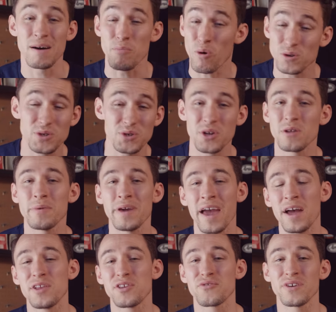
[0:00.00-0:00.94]
I'm also going to be
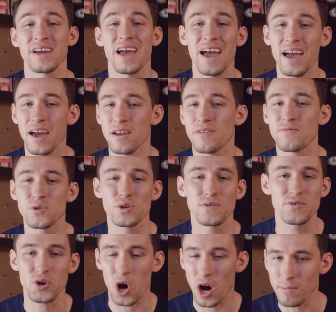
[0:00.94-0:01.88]
answering a handful
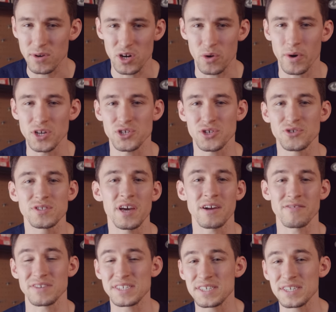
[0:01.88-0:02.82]
of common questions
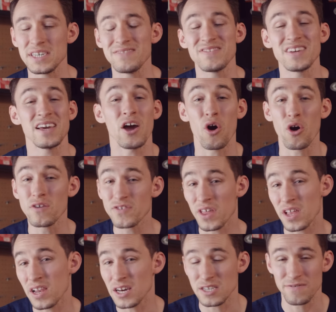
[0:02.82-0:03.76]
that I received over
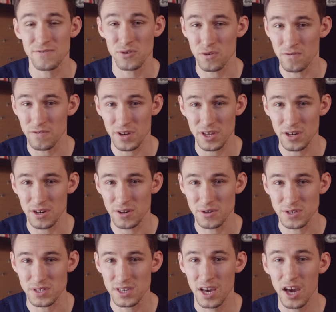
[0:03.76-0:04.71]
the last few
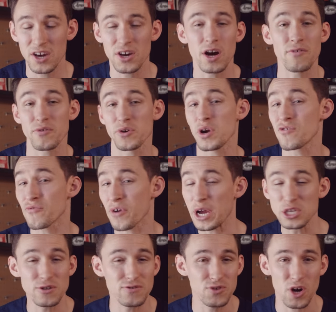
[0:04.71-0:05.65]
videos, covering a
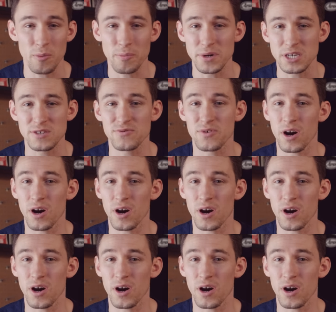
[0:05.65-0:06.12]
range of topics